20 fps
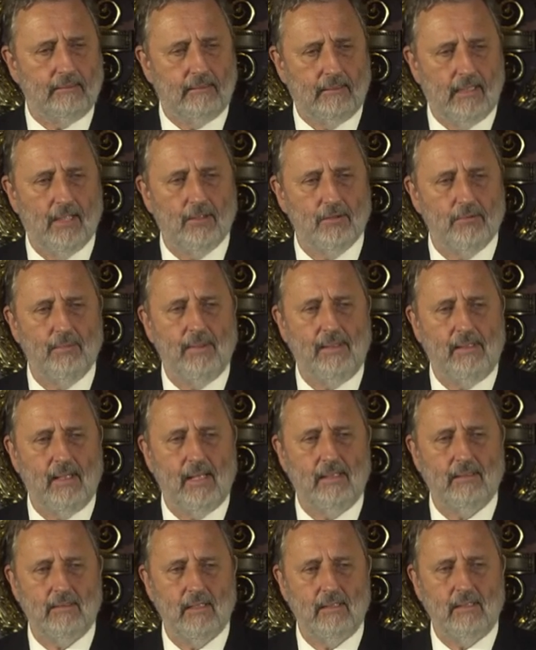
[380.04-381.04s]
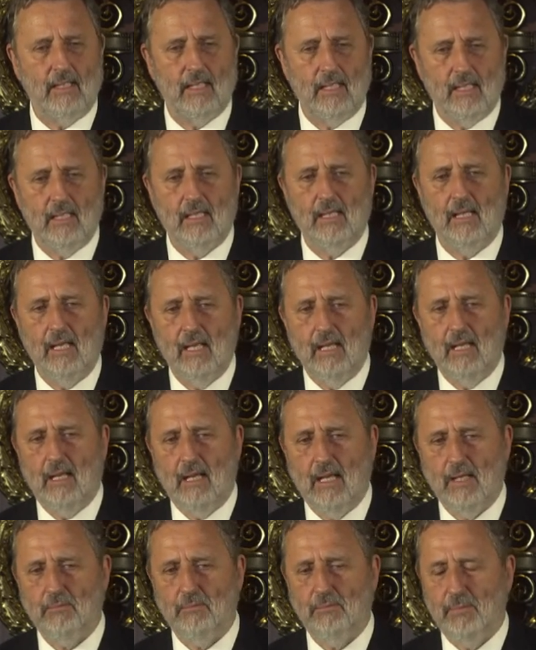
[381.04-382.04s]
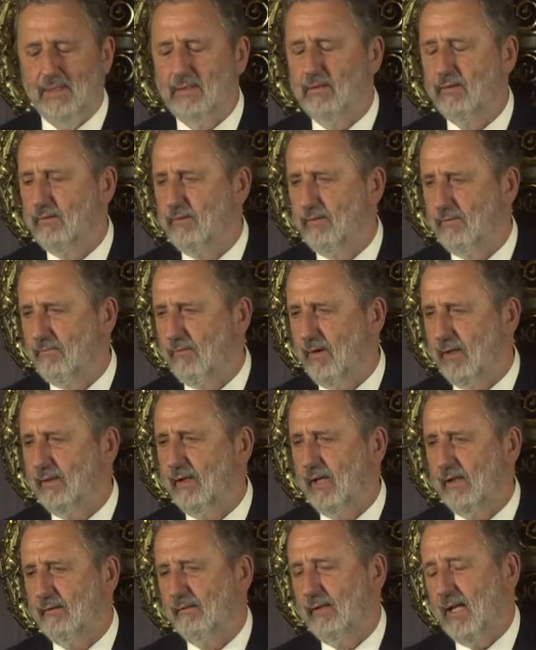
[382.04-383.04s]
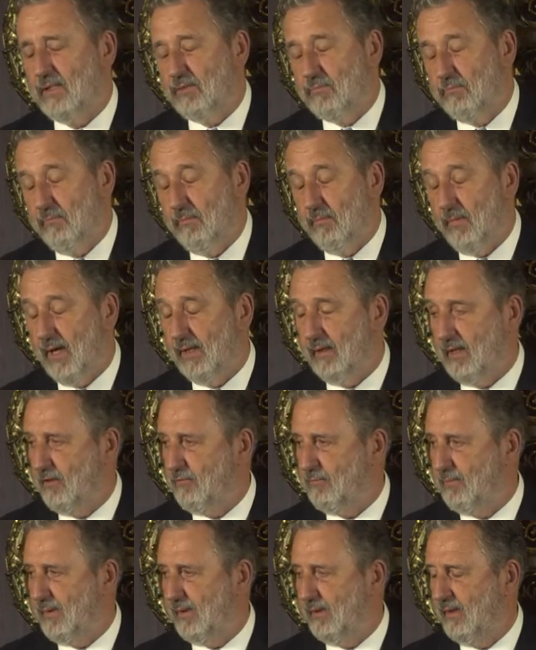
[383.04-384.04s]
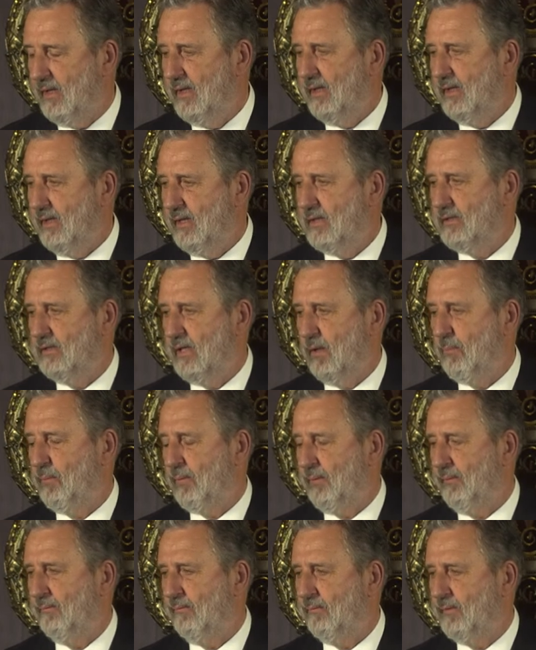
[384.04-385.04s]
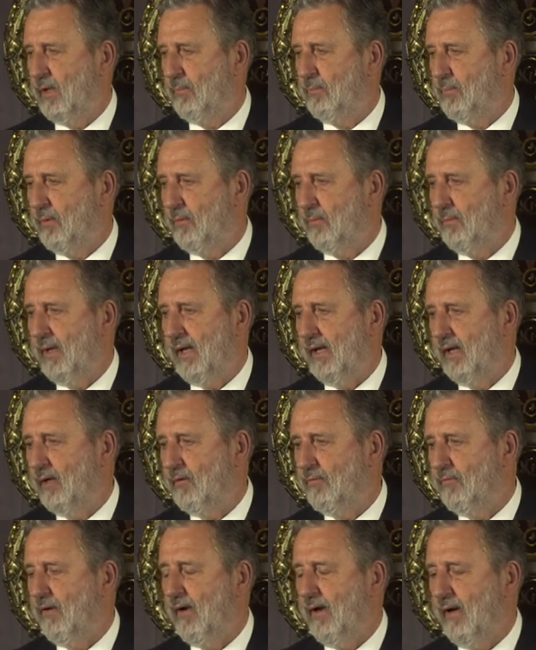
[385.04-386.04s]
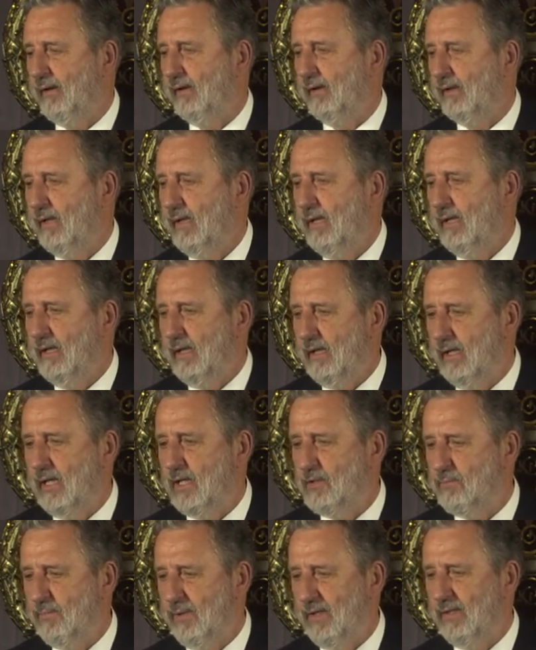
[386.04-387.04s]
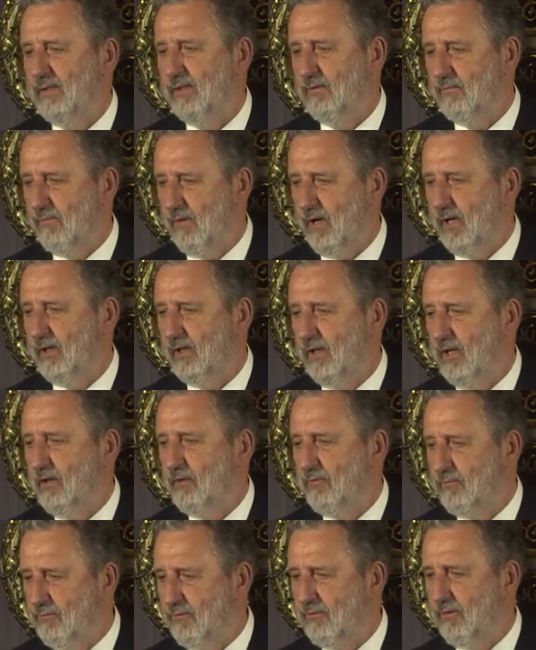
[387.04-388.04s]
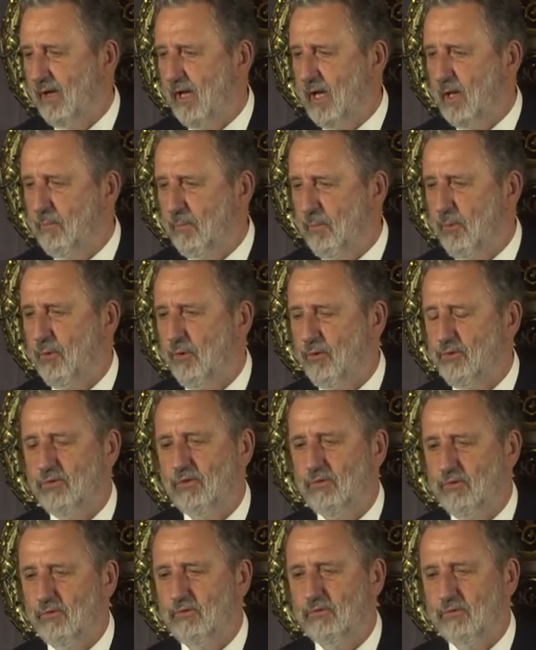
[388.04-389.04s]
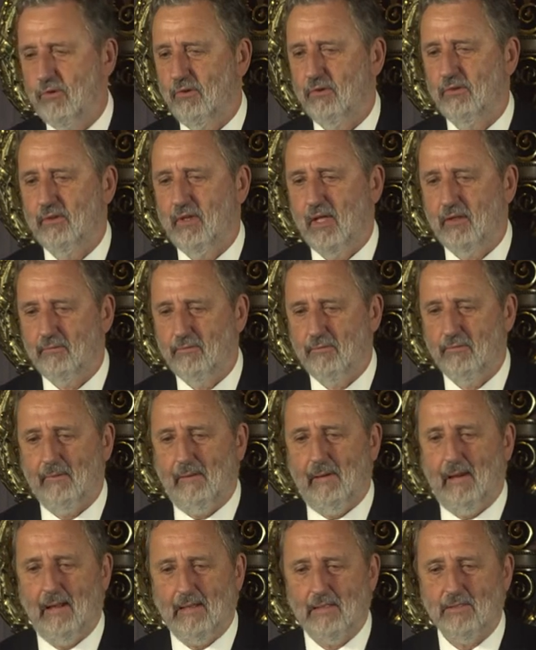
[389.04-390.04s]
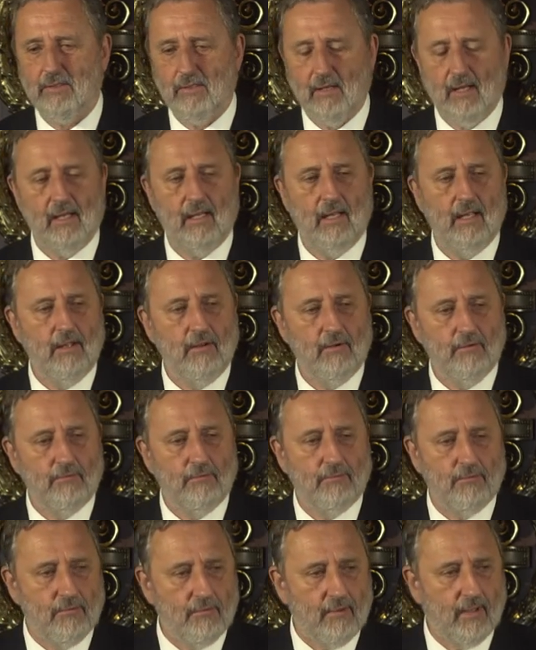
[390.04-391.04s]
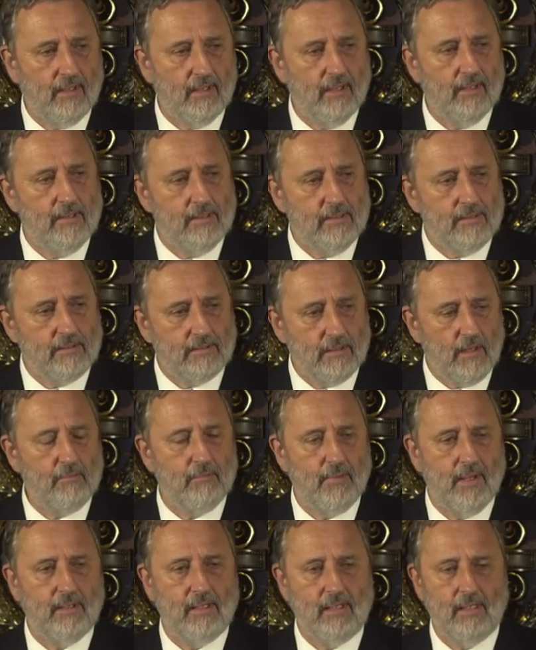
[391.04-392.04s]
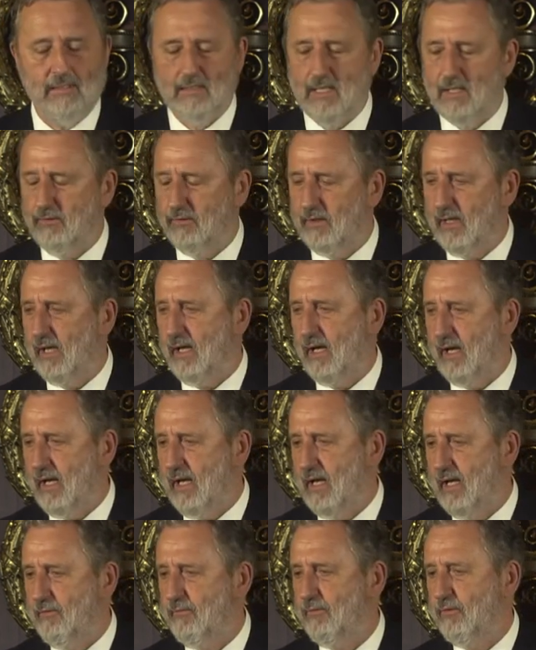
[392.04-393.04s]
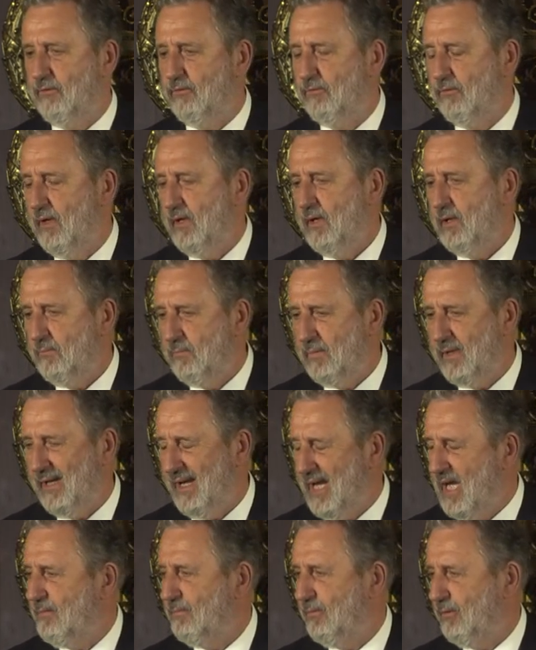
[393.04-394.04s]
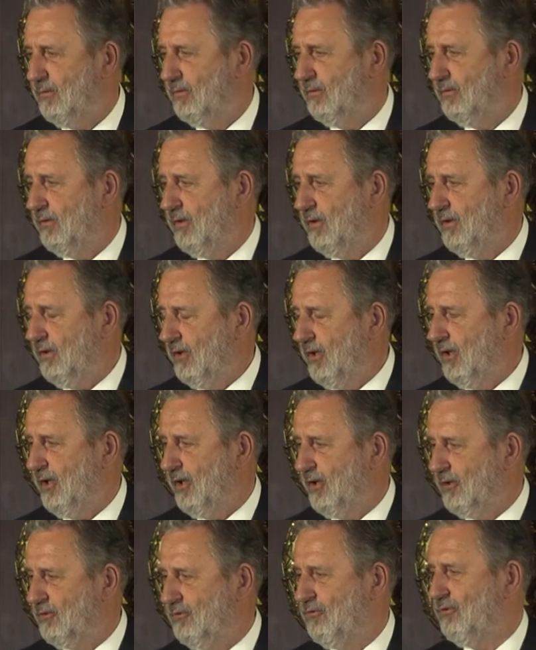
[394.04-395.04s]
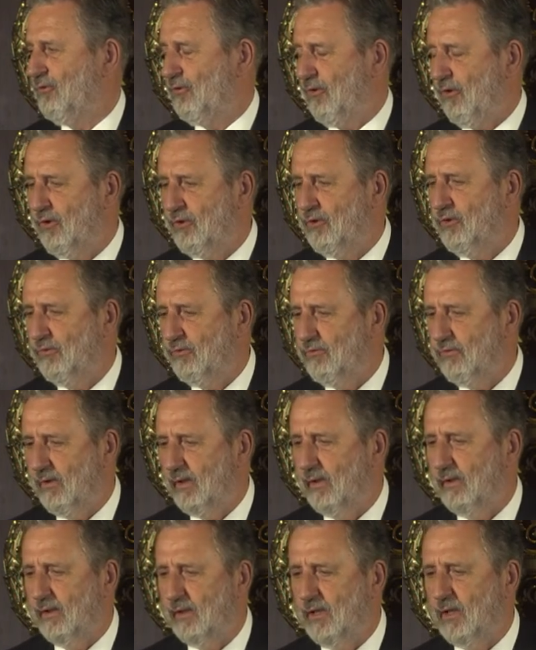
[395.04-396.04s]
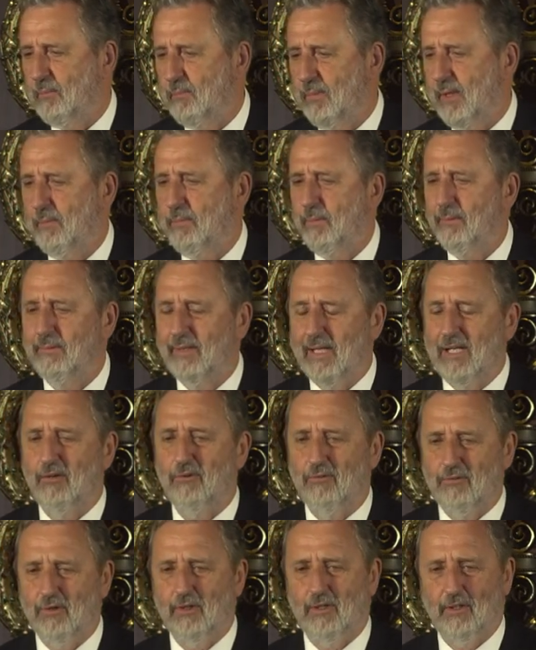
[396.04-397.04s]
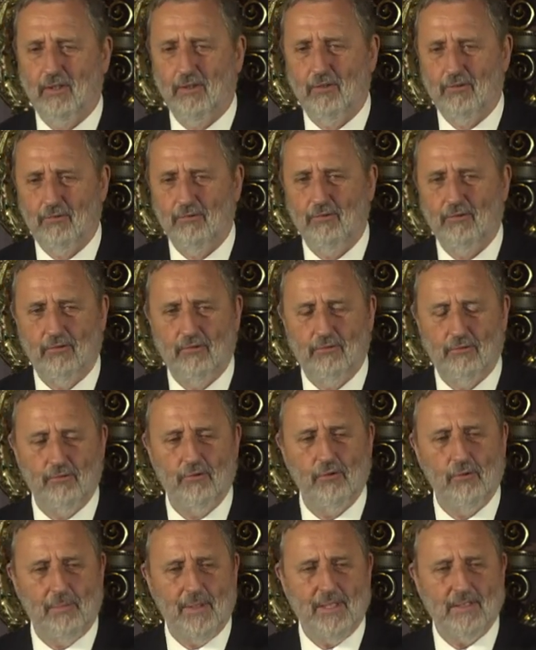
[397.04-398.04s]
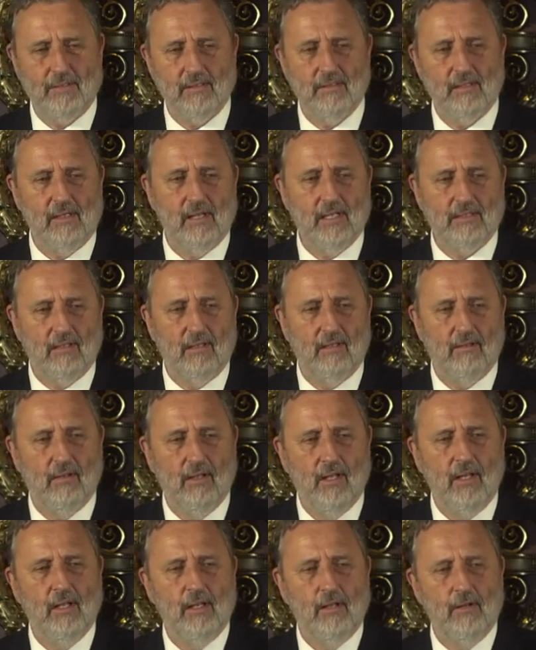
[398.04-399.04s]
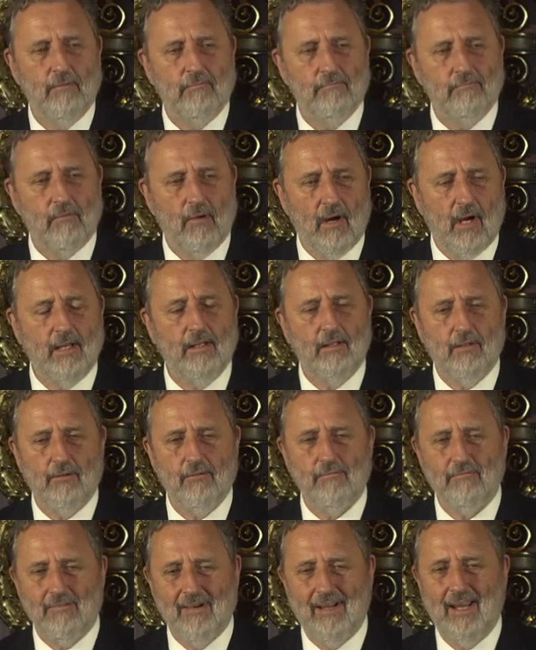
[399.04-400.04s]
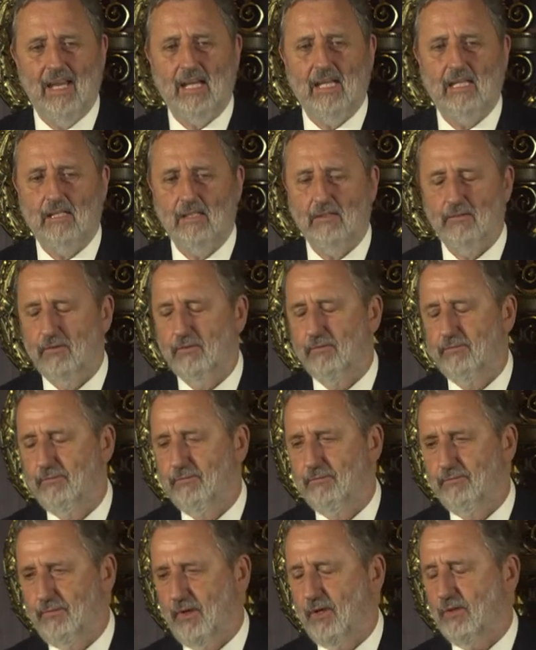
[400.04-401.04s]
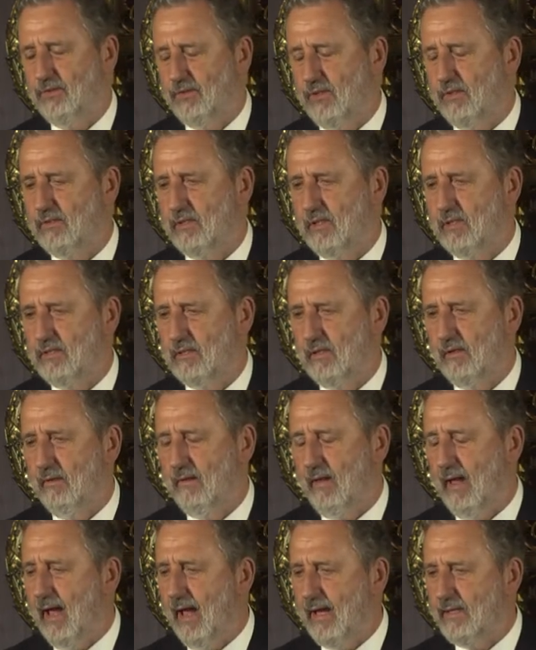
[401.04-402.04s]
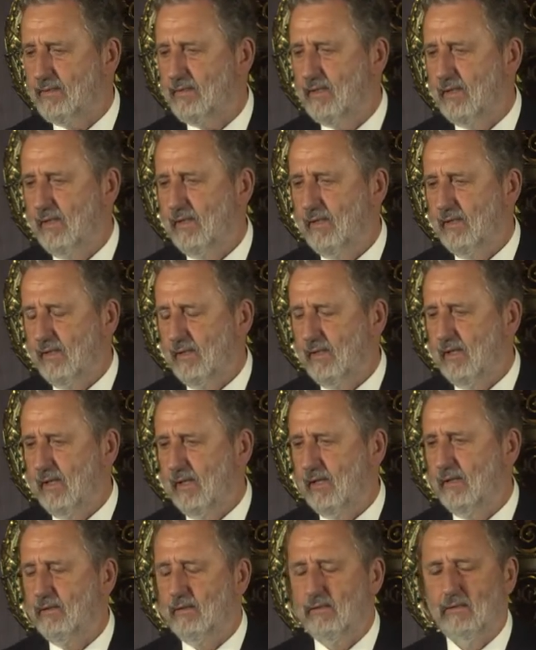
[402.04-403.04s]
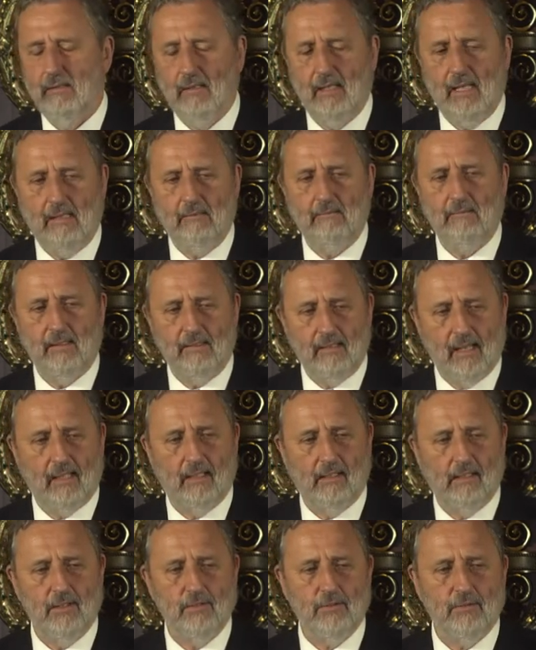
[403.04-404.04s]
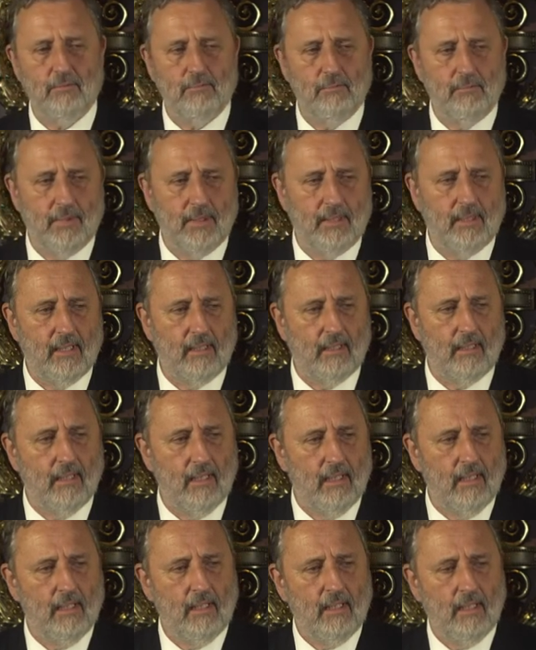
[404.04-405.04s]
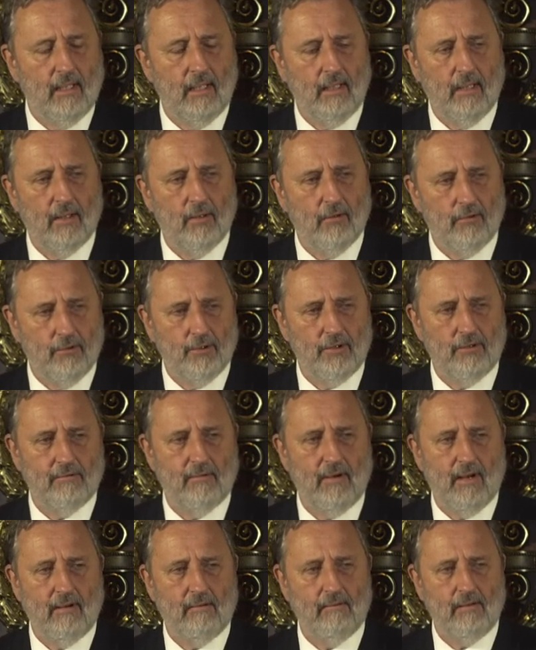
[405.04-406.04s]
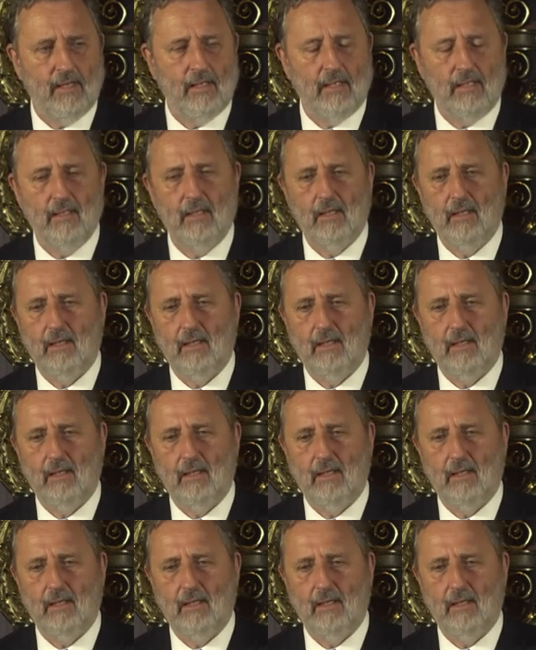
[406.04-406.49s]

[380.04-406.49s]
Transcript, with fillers: tells me that he has been the one, and that might have been his diplomatic father. He has been the one for a personal contact, for a handshake, for somebody who said, okay, I have to be able to talk to people in order to do business. He has a wide array of functions he still has in the Netherlands, being honorary,